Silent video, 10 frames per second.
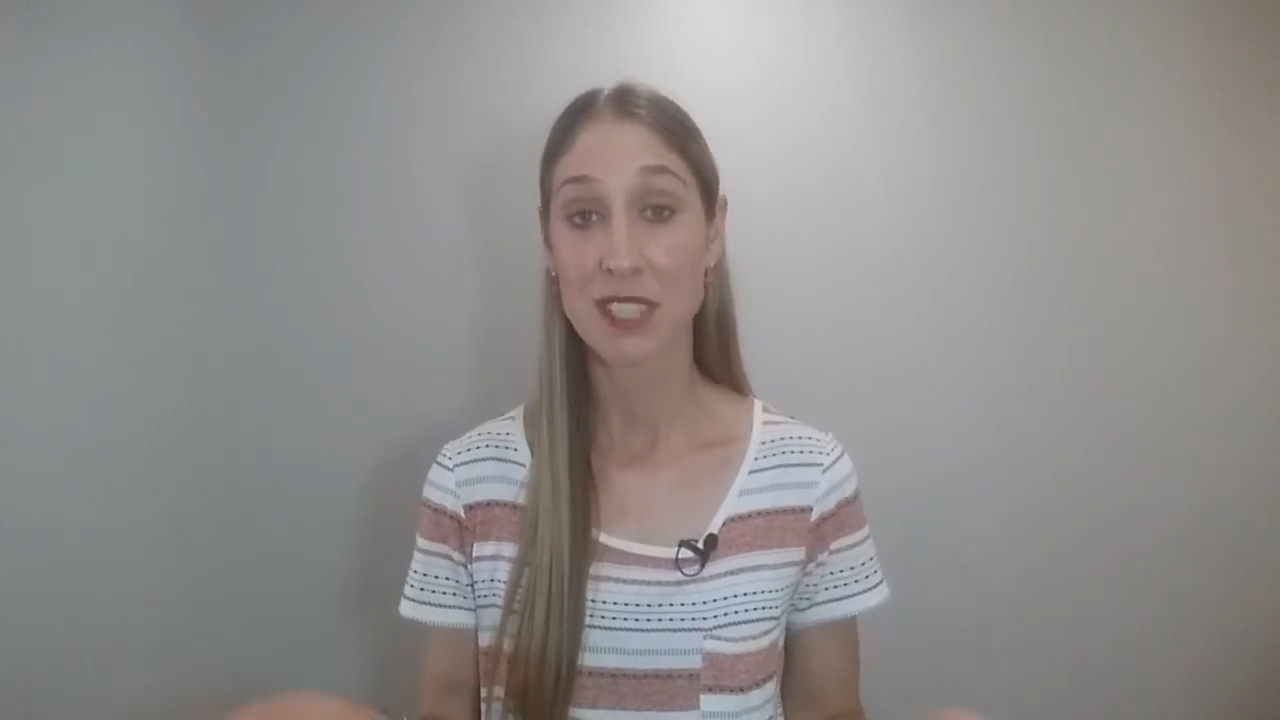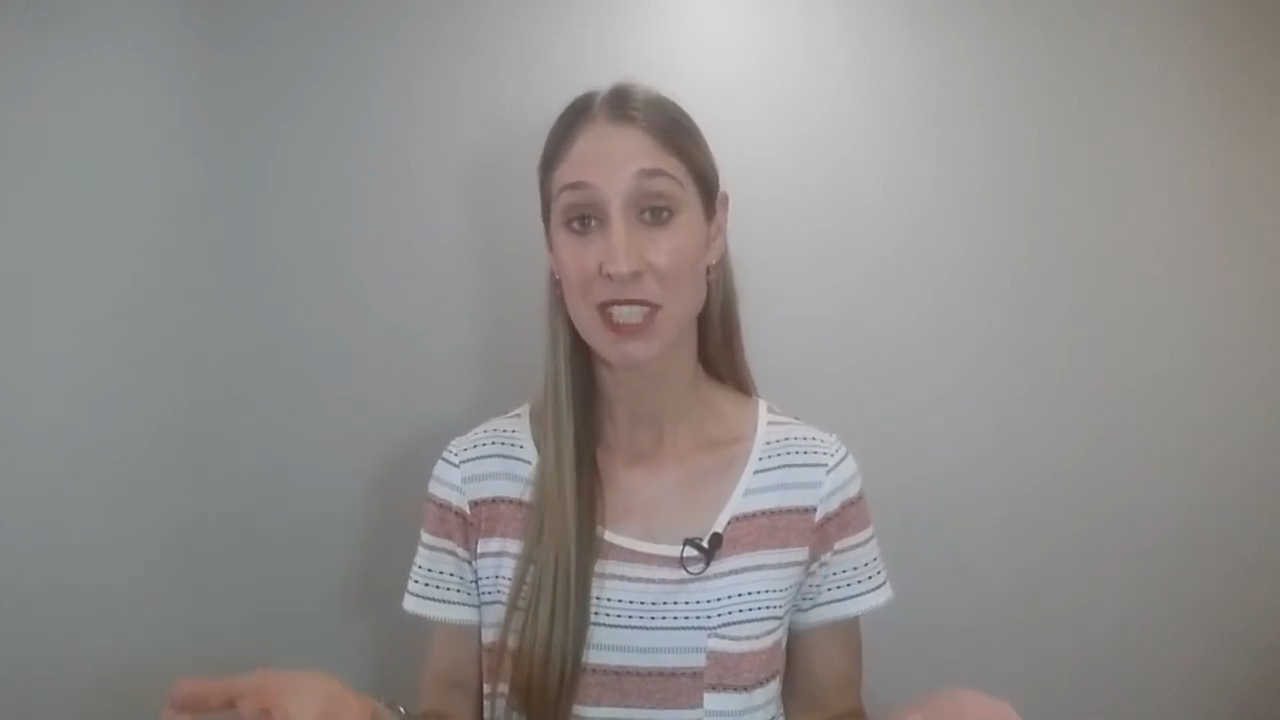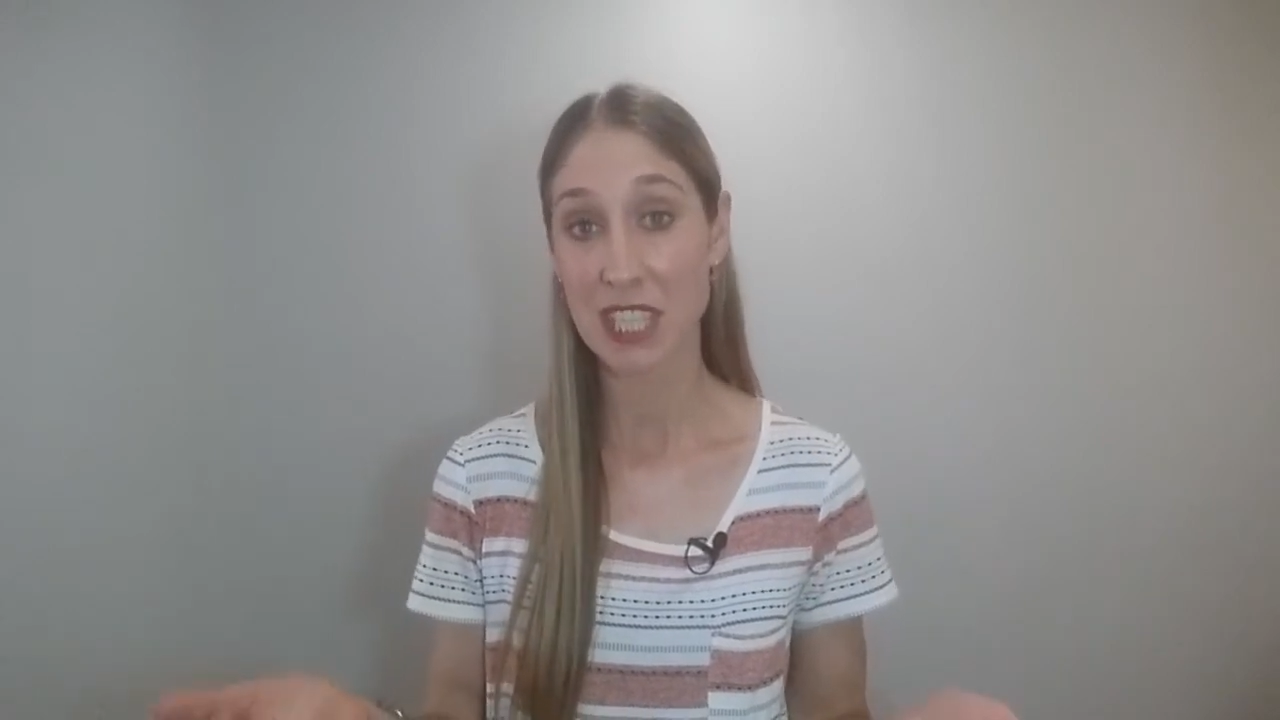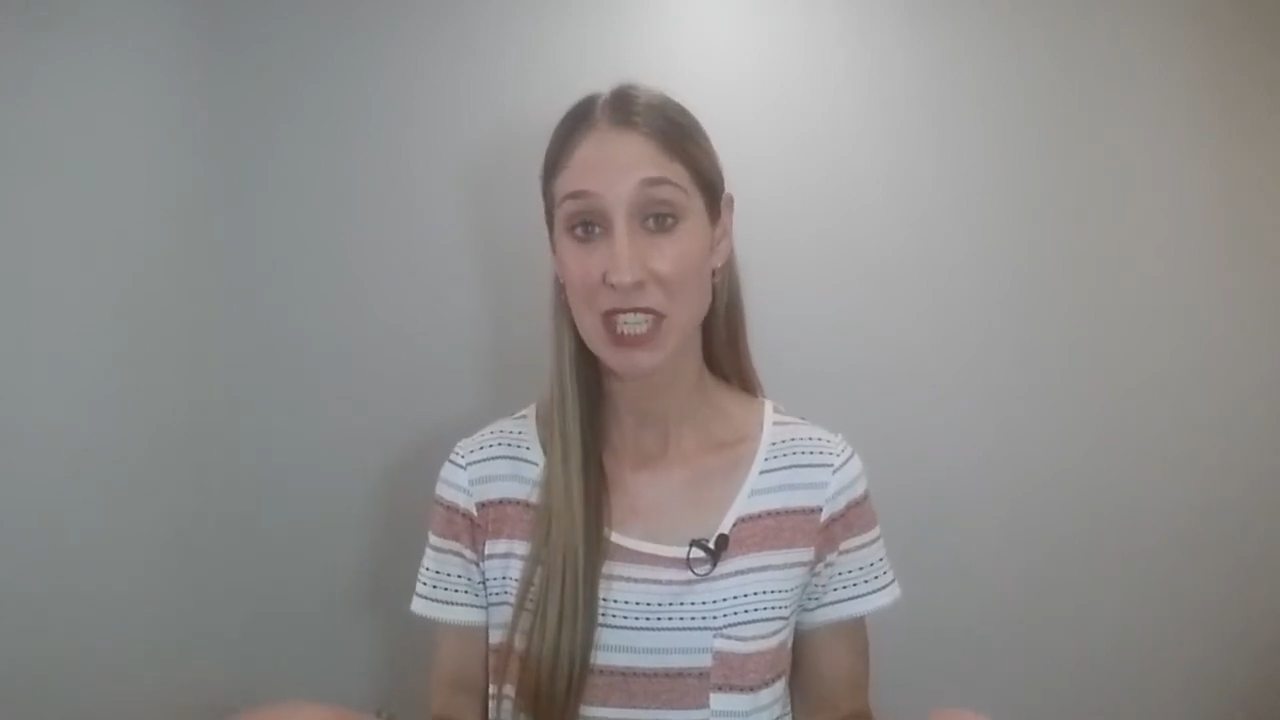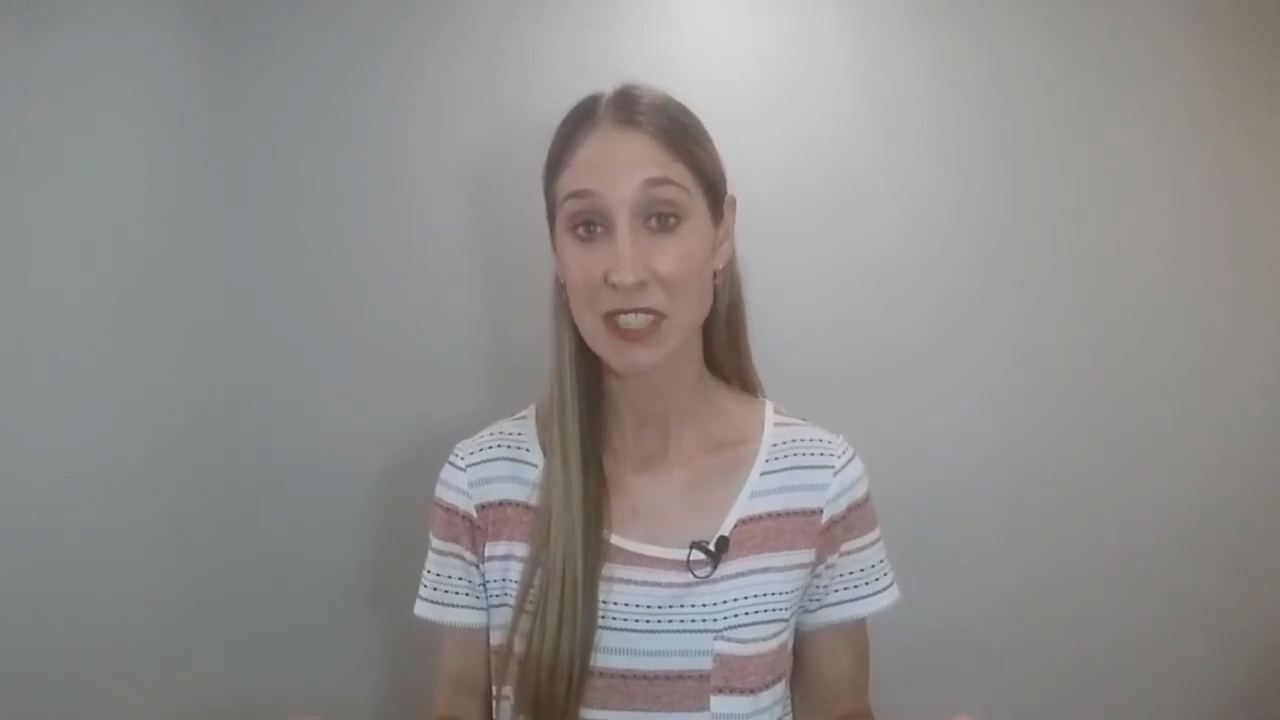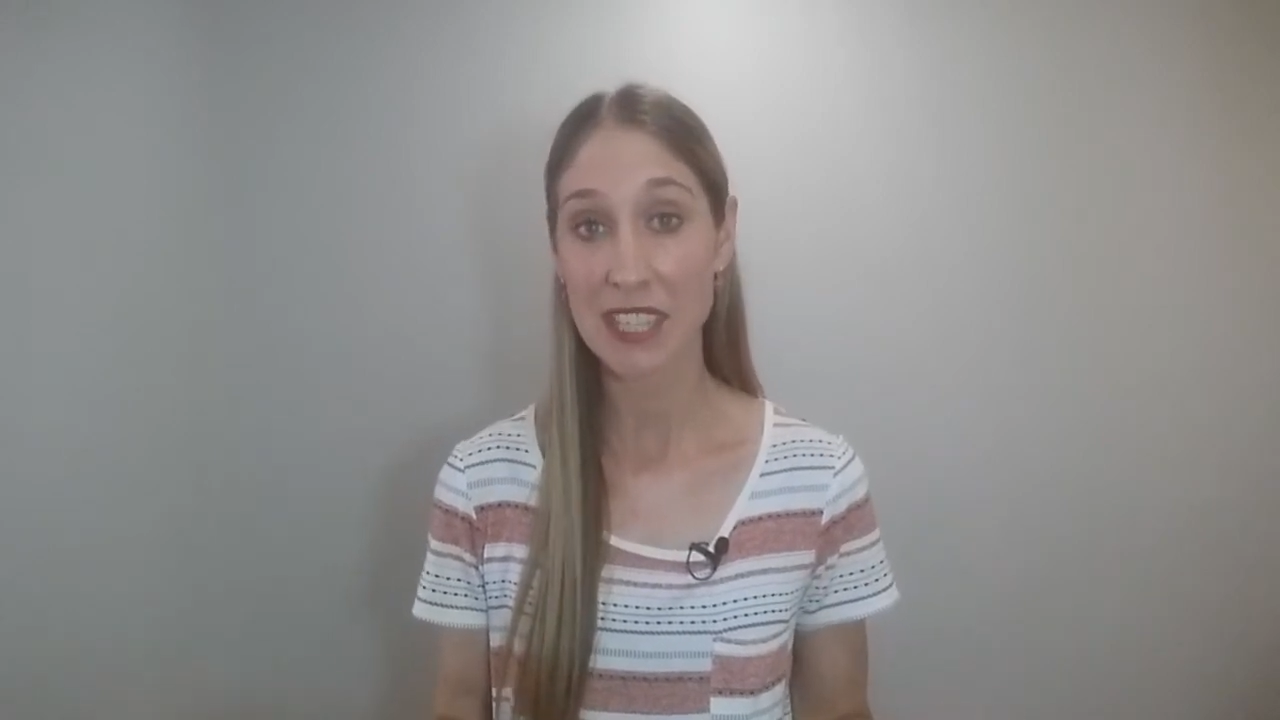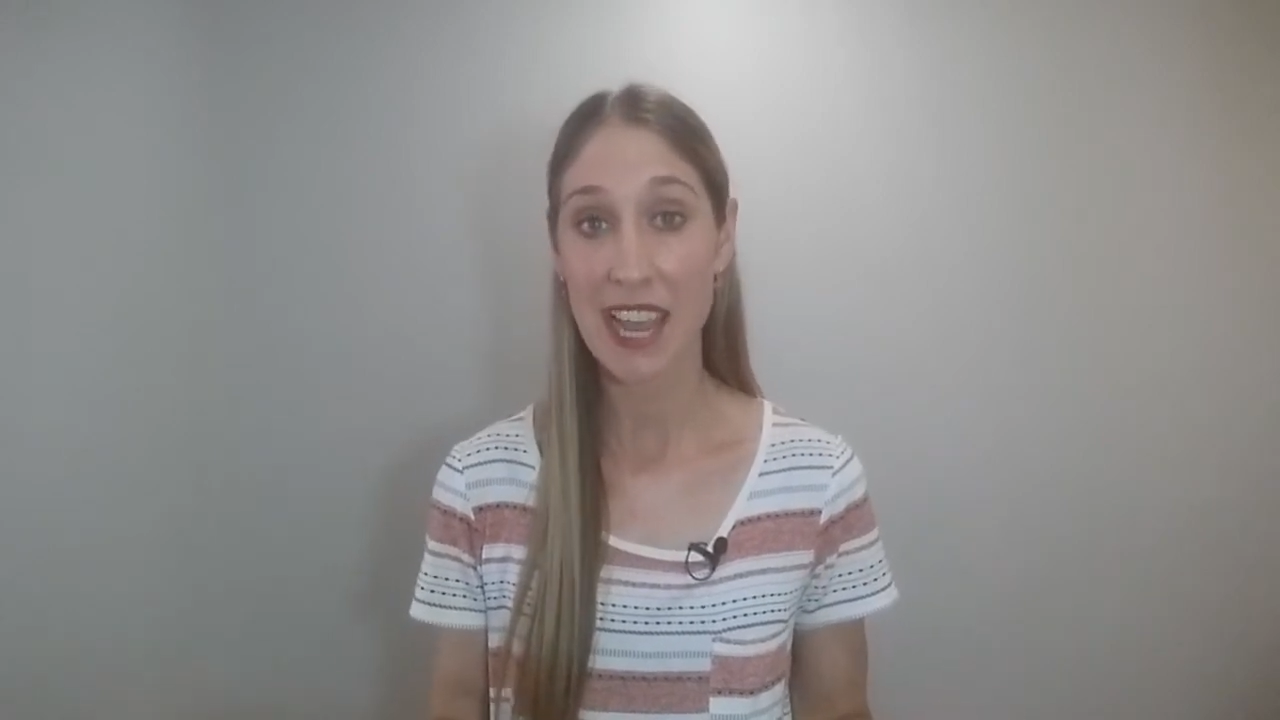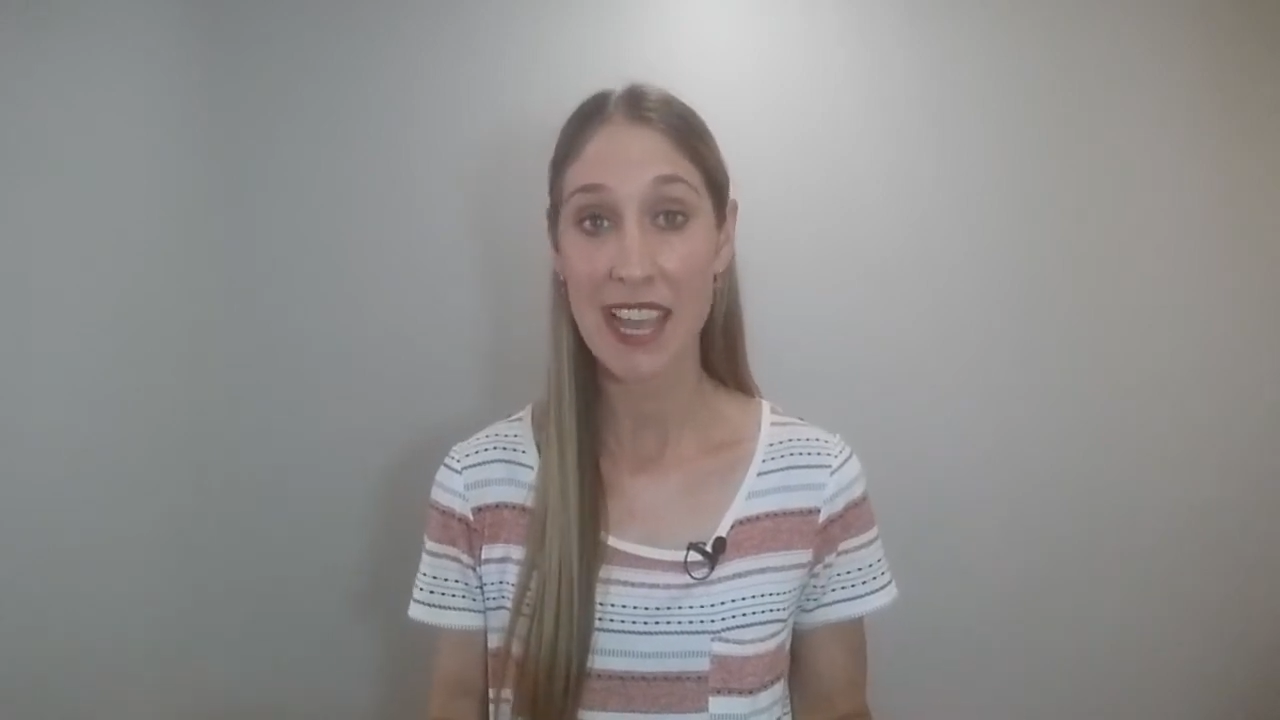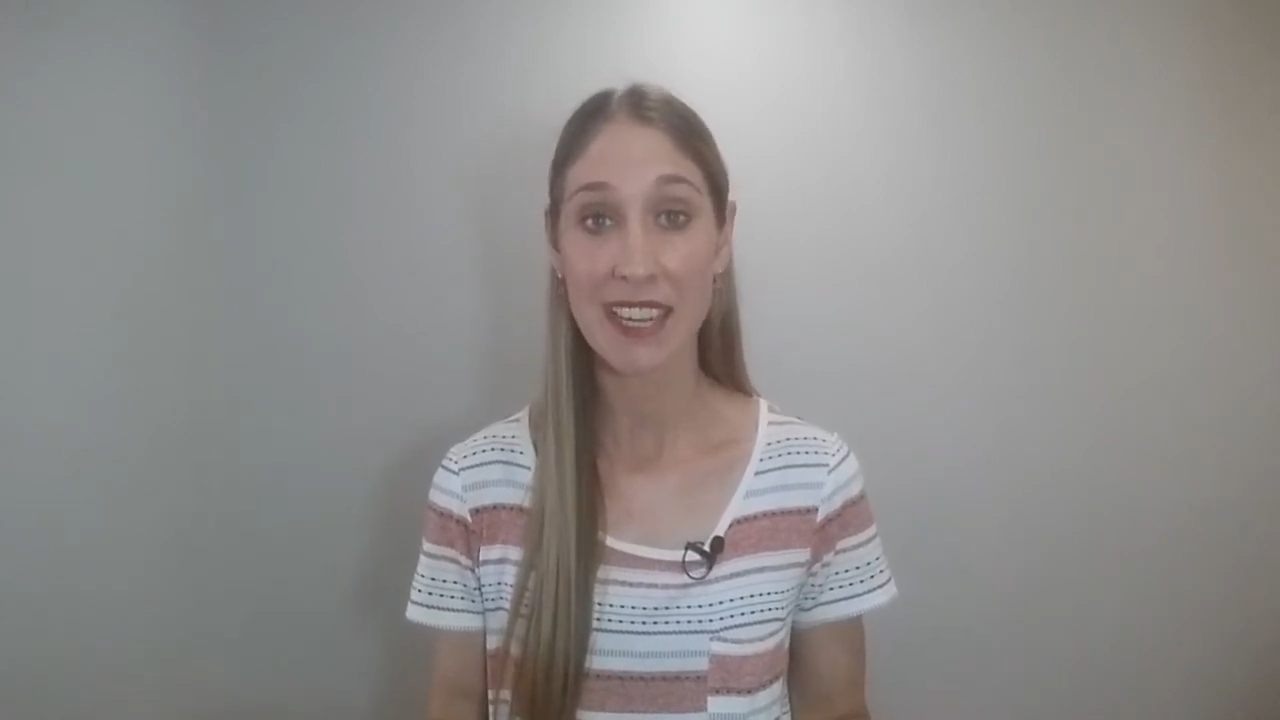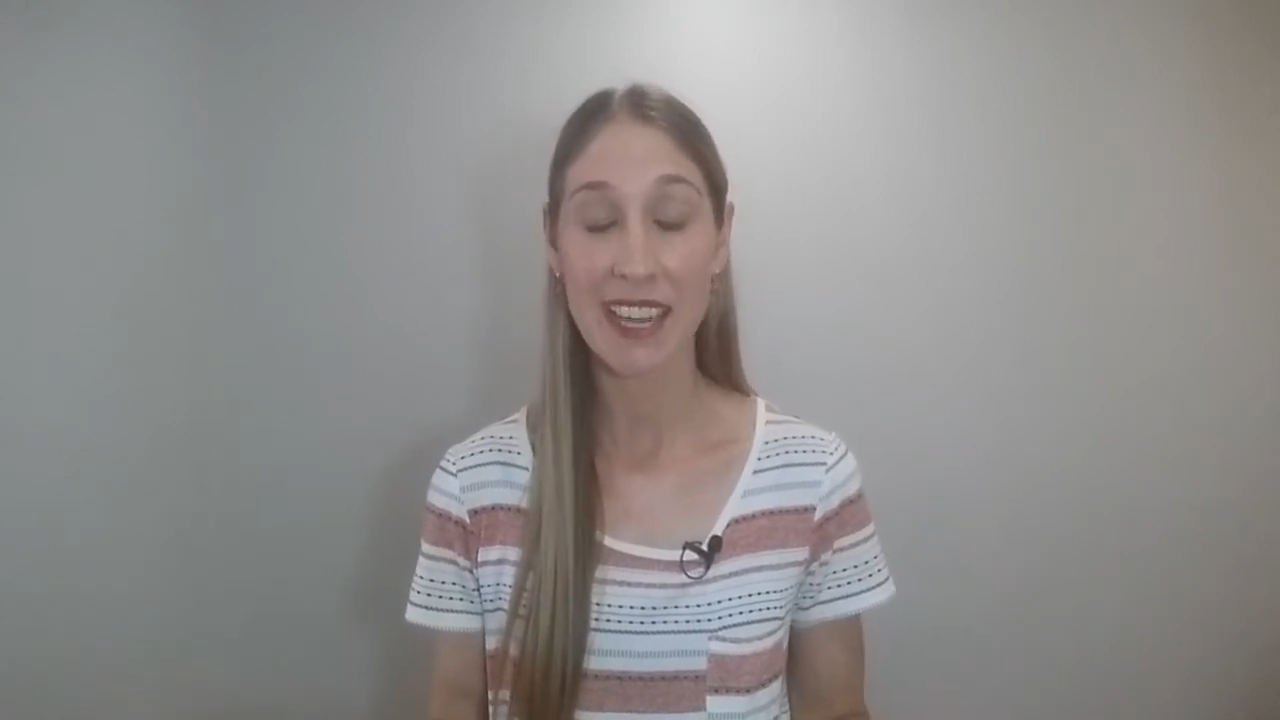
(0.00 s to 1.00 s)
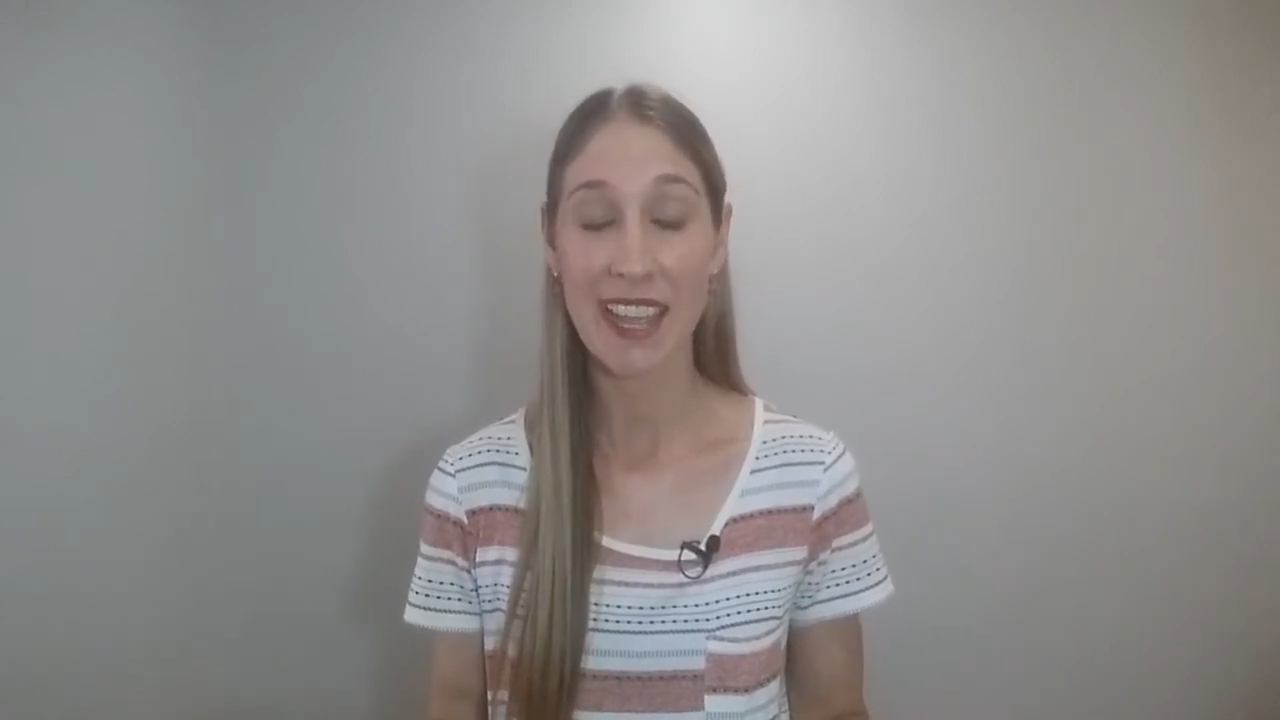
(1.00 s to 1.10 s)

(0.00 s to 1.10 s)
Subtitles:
deteriorated